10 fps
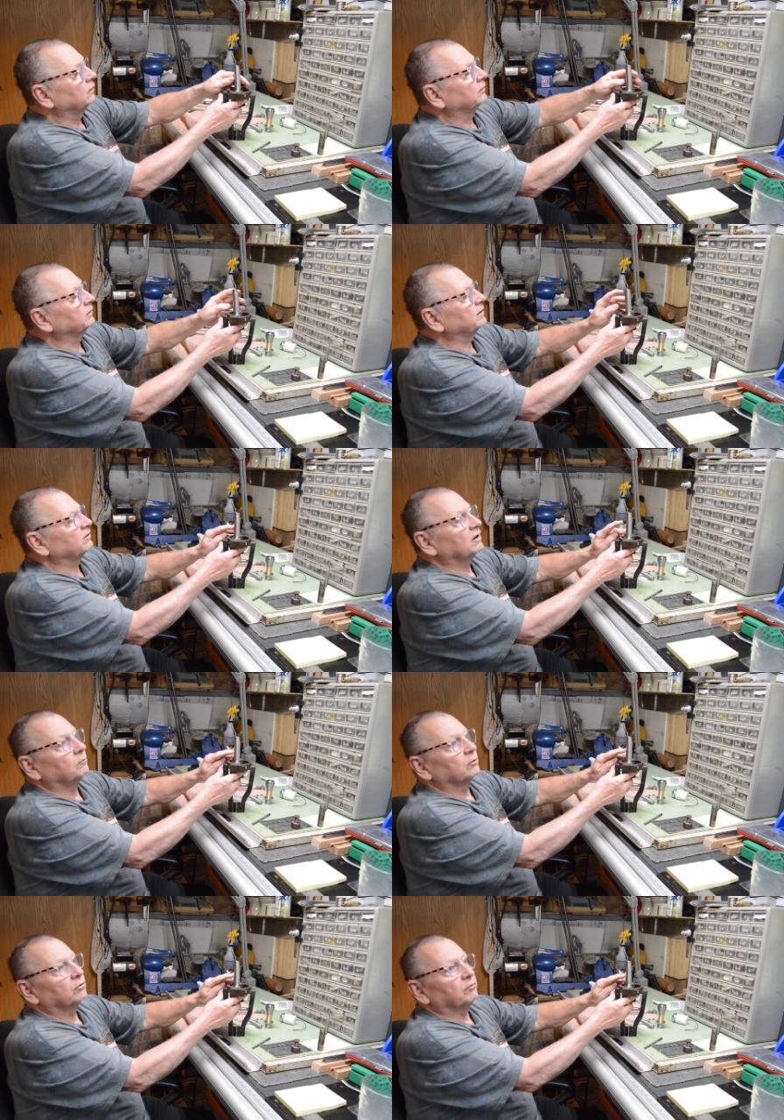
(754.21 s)
This has a
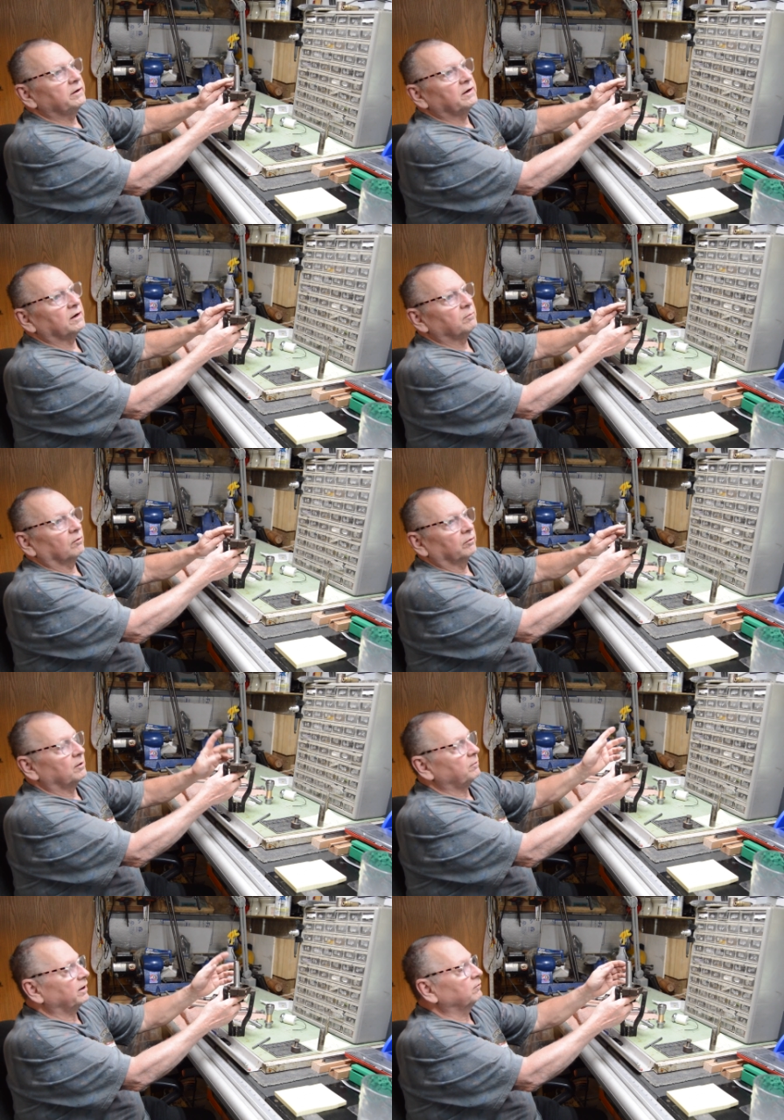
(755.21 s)
number three taper on.
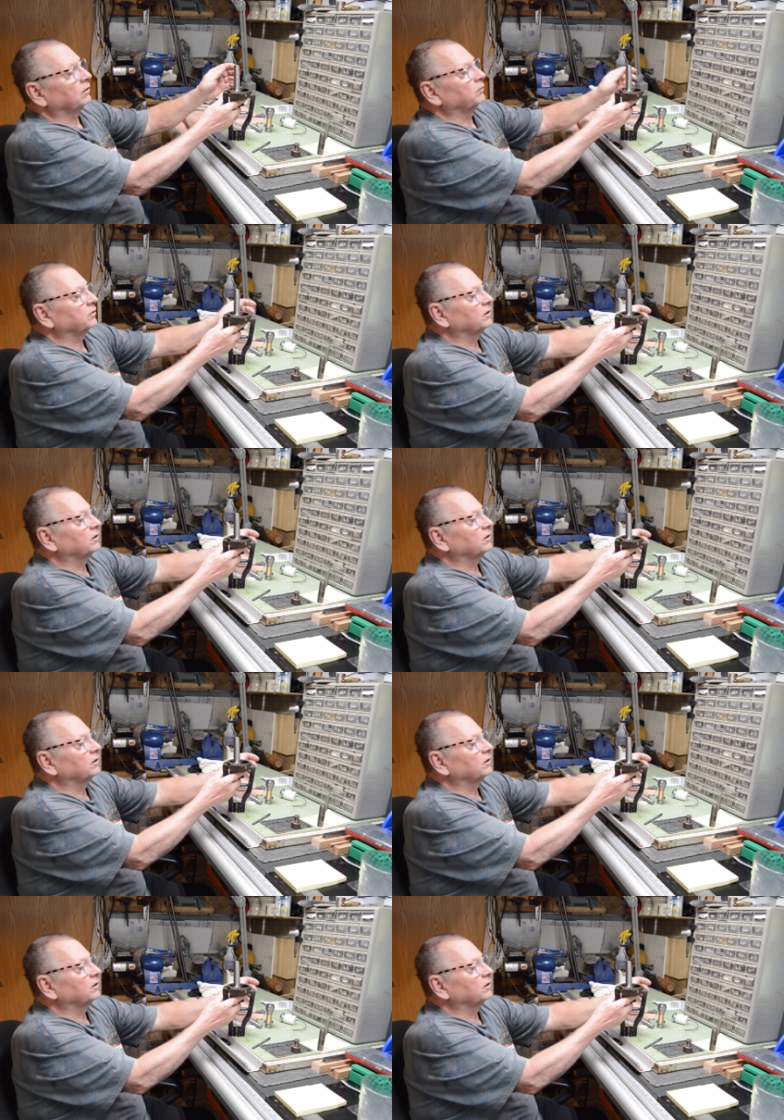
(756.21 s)
I'll buy one with a